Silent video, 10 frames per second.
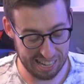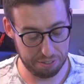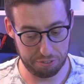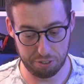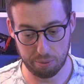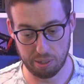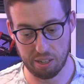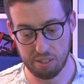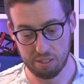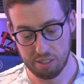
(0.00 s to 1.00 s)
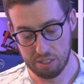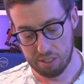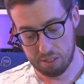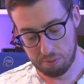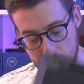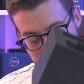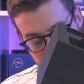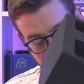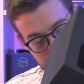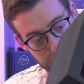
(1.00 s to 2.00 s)
if you want to make
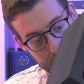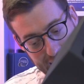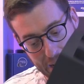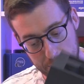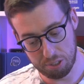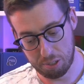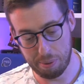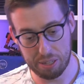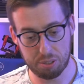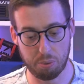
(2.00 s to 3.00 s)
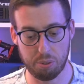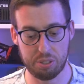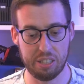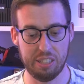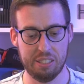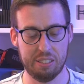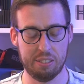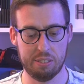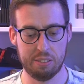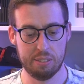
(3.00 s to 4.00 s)
sure you've got the absolute best quality.
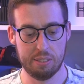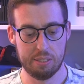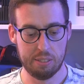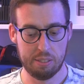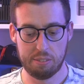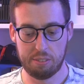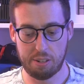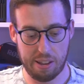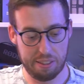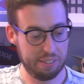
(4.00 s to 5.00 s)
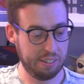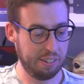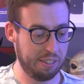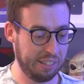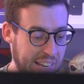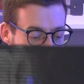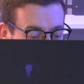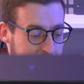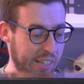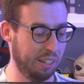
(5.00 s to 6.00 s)
No, nothing
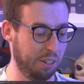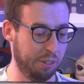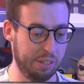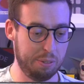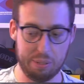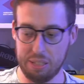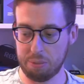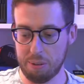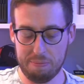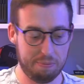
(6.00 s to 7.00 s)
else included with this one.